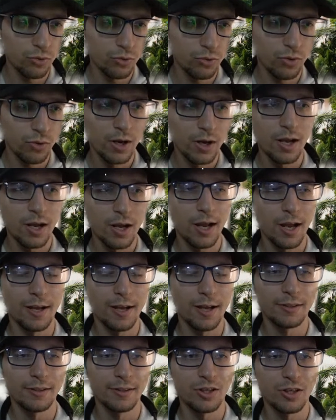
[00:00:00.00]
and just
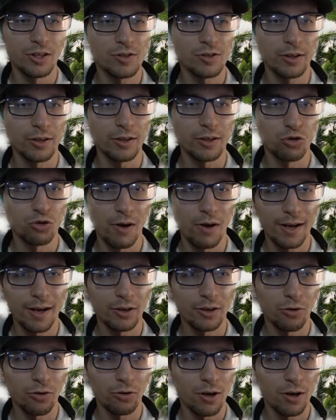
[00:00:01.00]
like drag it
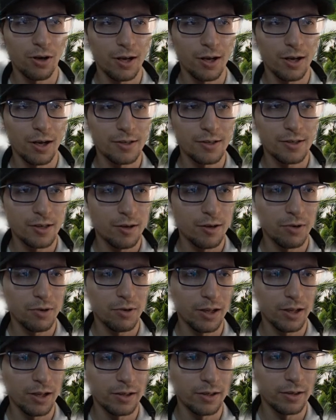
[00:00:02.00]
across, probably
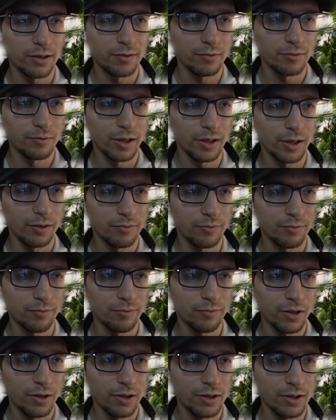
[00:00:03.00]
like far
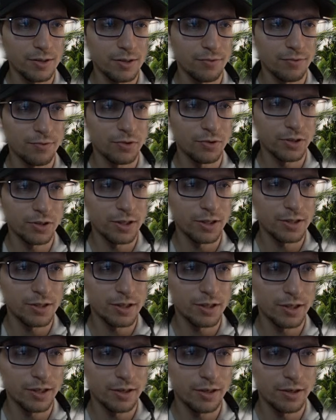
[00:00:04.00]
less vorticity or
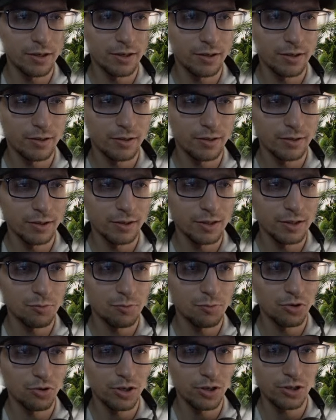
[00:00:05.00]
less
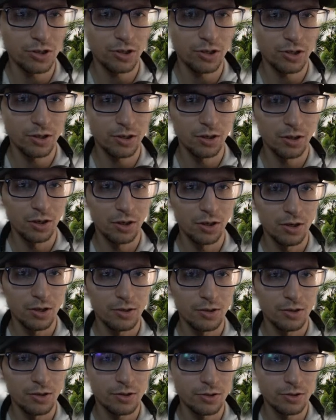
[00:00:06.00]
pressure. So
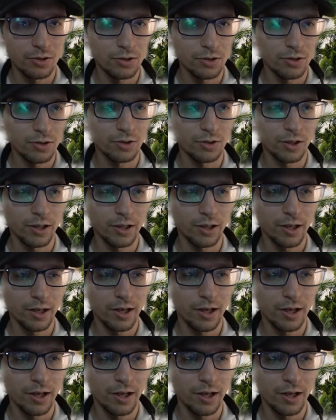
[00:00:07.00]
just go like that.